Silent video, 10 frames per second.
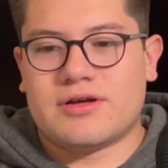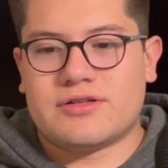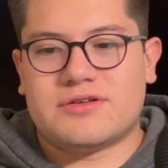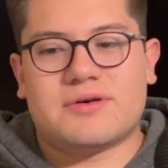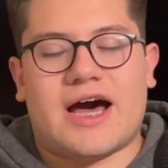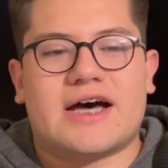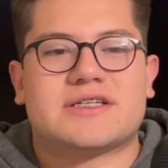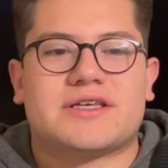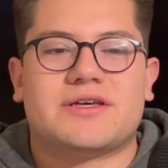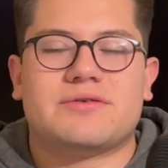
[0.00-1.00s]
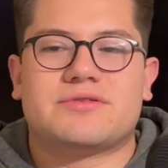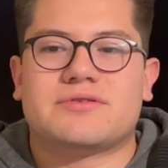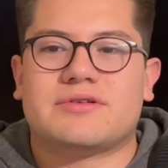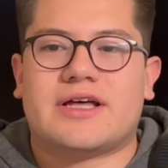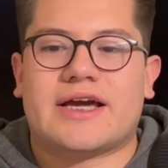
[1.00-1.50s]
to ask you
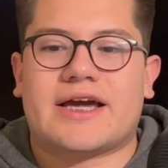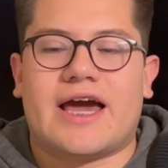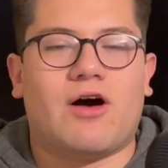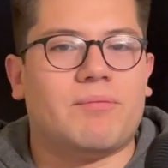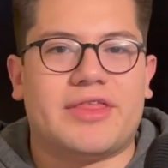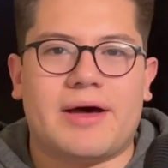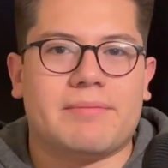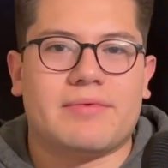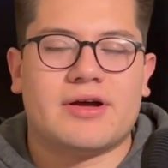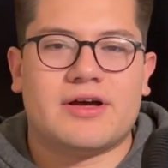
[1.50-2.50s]
to like help them.